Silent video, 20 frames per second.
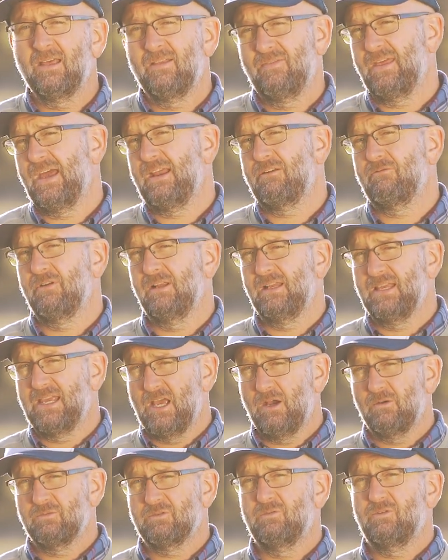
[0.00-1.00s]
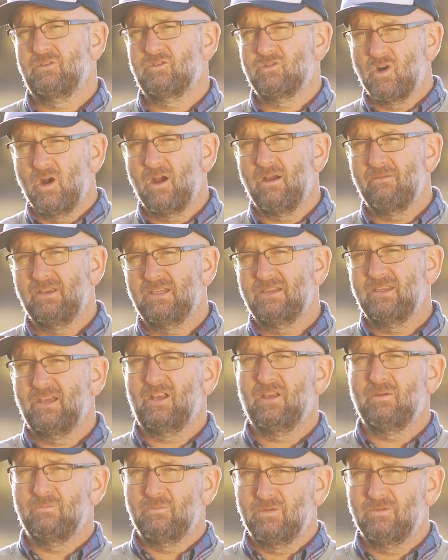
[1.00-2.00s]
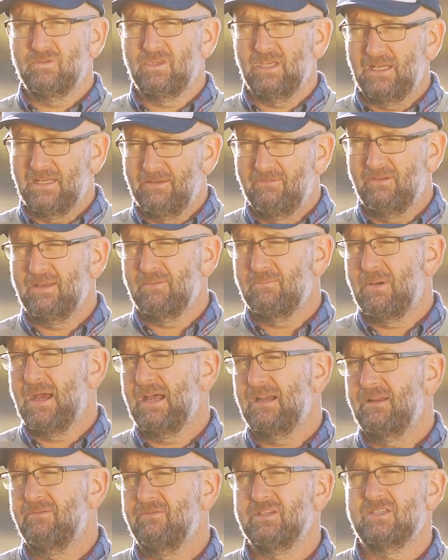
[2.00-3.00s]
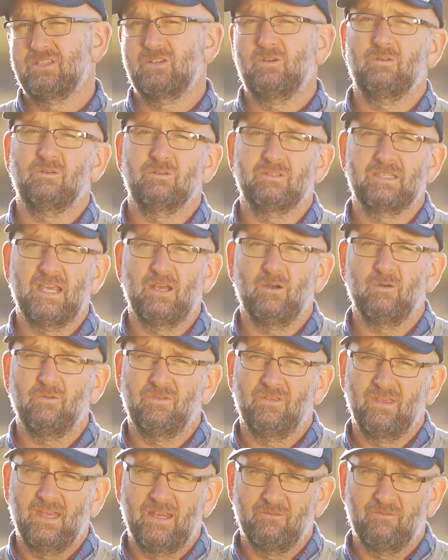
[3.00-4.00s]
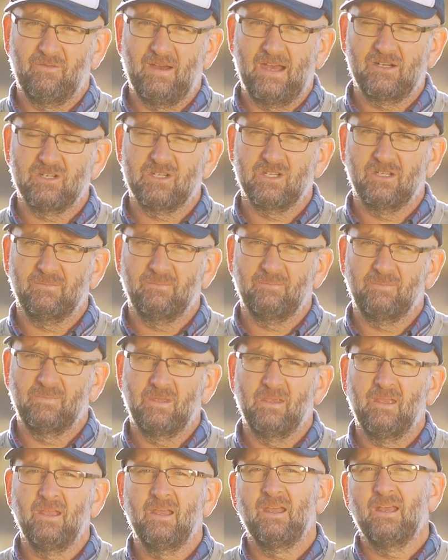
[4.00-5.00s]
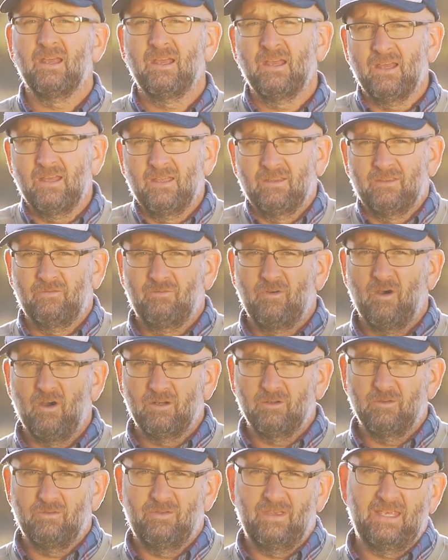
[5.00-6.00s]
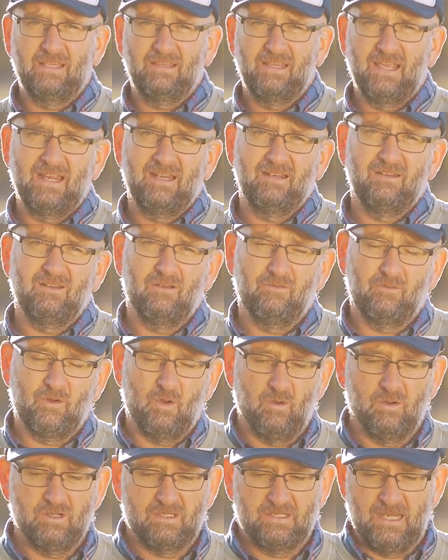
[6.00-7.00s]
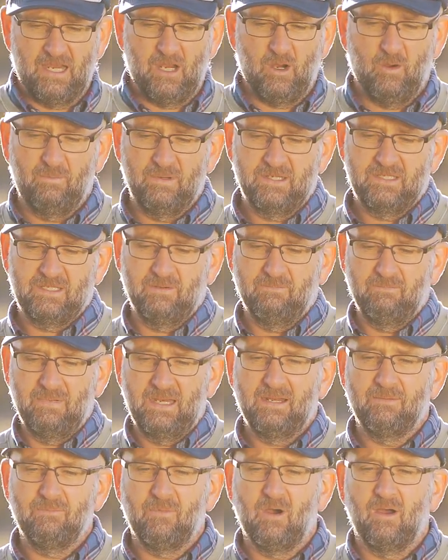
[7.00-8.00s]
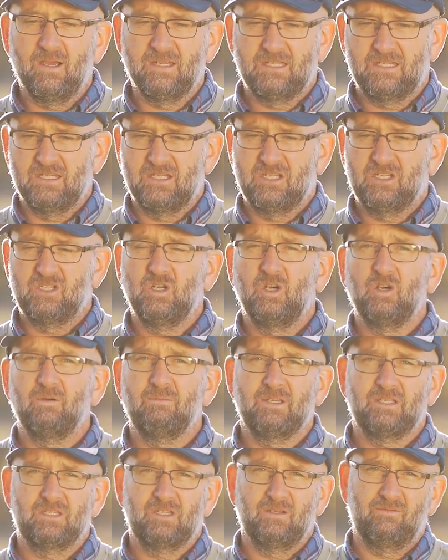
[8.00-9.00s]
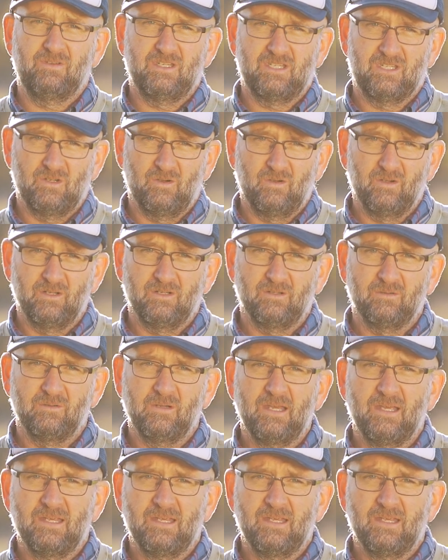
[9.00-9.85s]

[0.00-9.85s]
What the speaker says: That really helps with driving the living part of your soil's health and function. The final thing then, of course, to help is to minimise disturbance of your soil.